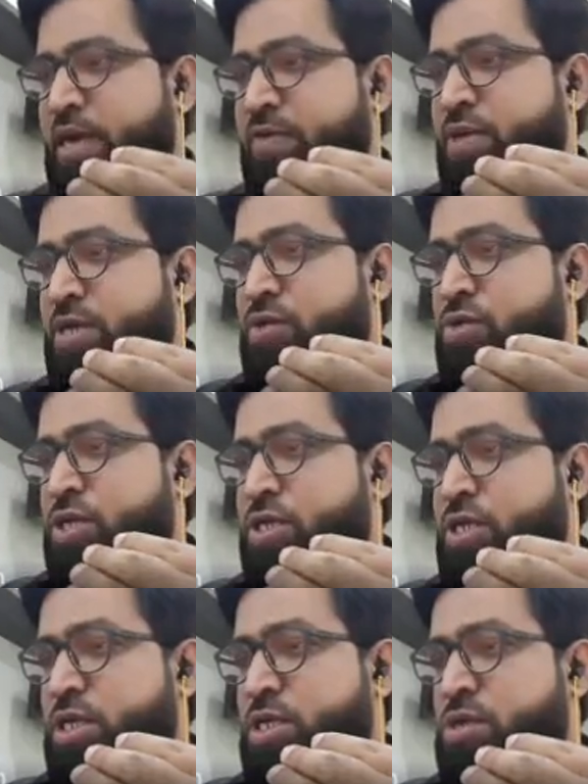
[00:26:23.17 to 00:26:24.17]
If the user
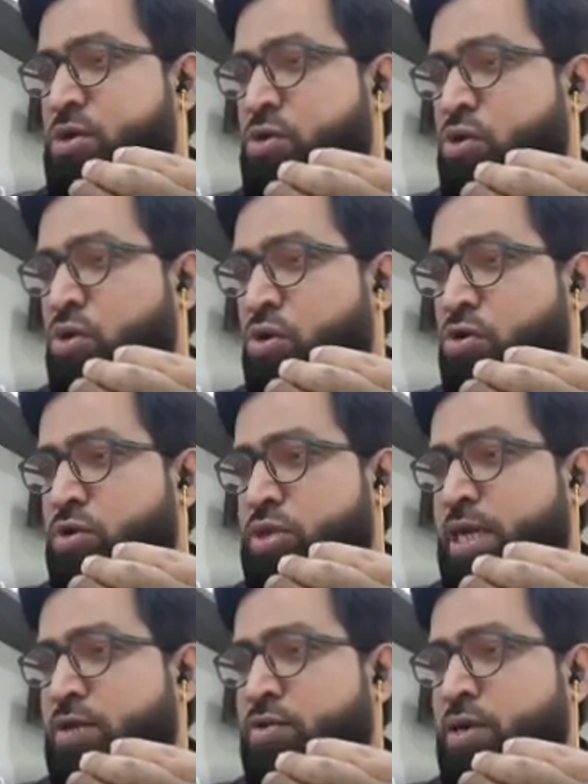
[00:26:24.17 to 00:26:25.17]
says no,
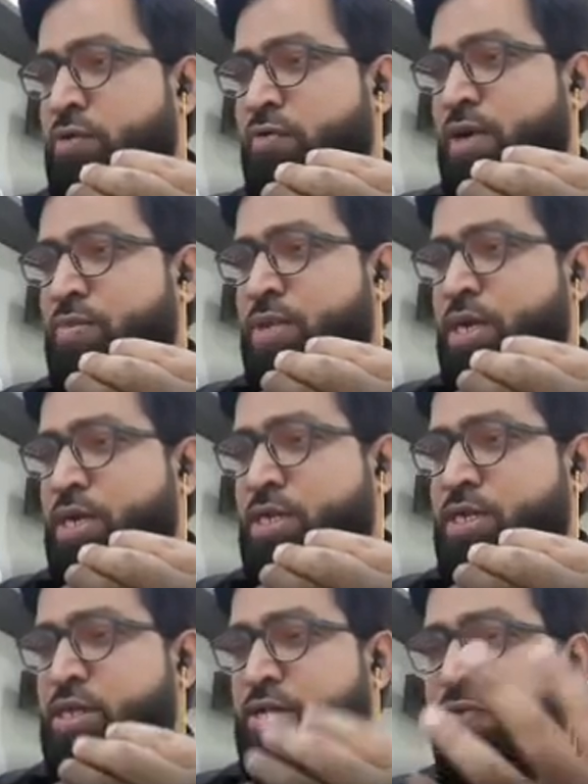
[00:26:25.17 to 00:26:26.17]
then only we are breaking
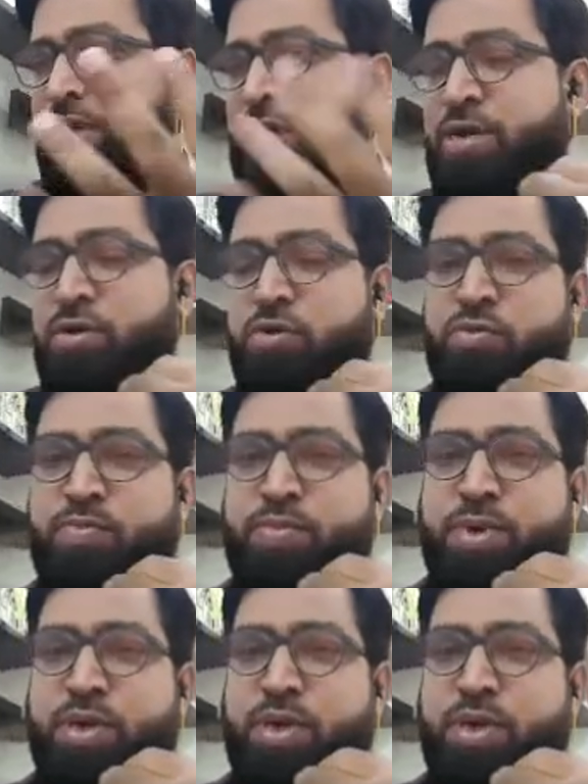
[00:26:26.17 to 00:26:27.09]
this infinite loop.